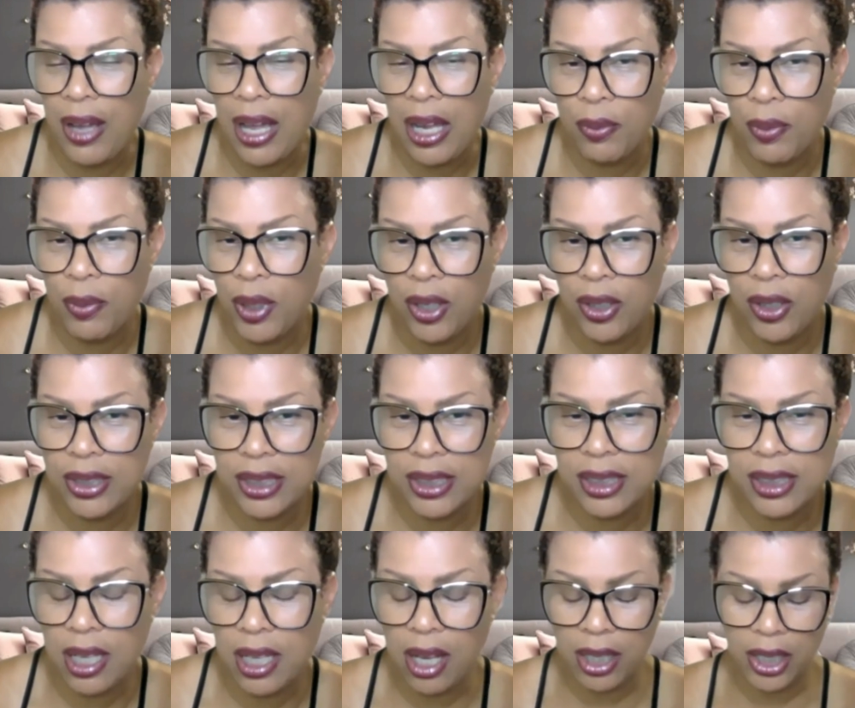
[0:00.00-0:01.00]
following her and
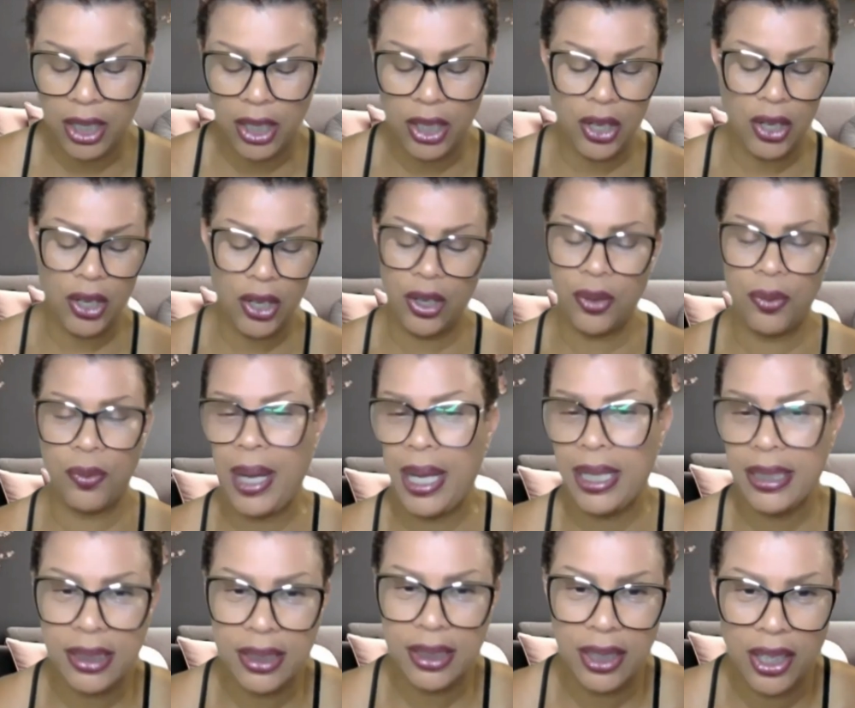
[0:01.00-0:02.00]
stalking her and
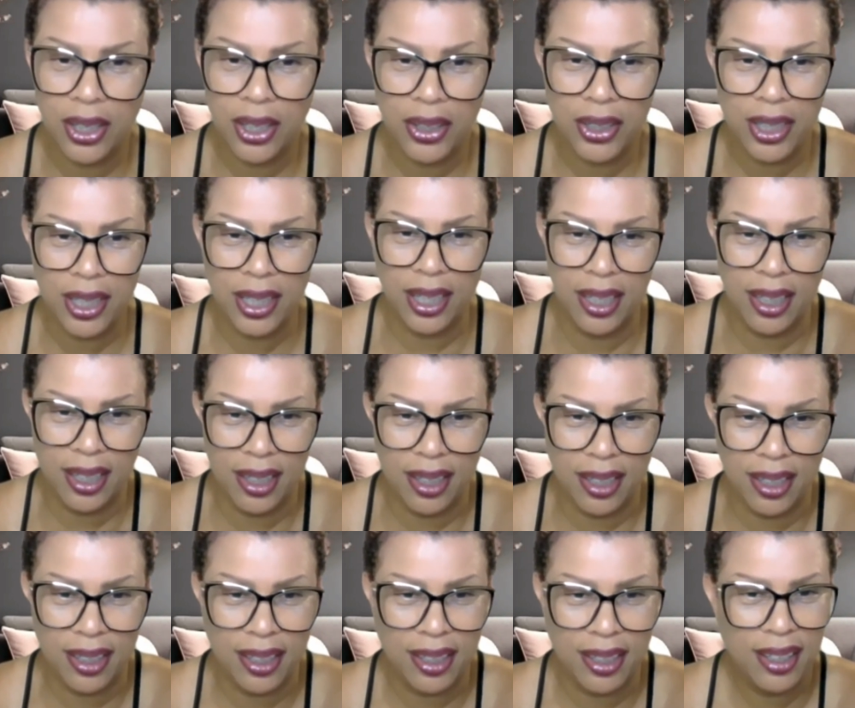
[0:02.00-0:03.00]
harassing her,
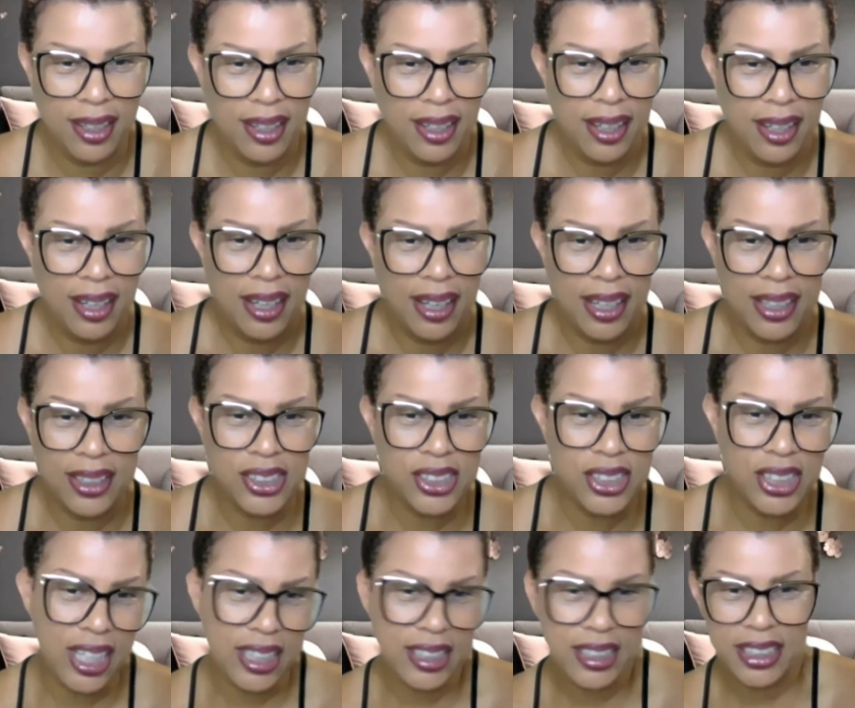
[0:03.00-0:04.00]
and
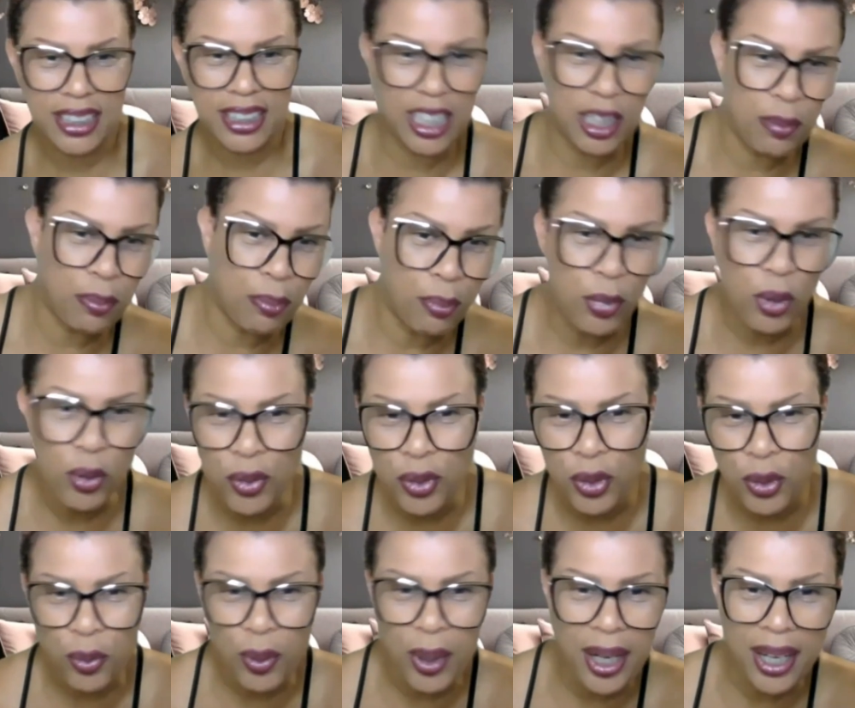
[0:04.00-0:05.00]
she has to keep
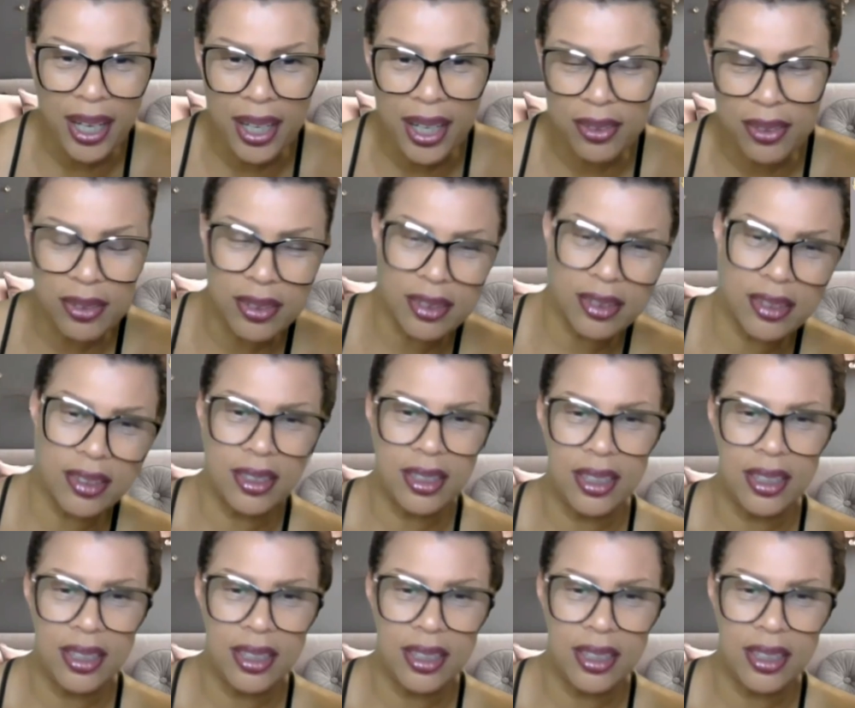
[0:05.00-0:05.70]
moving around.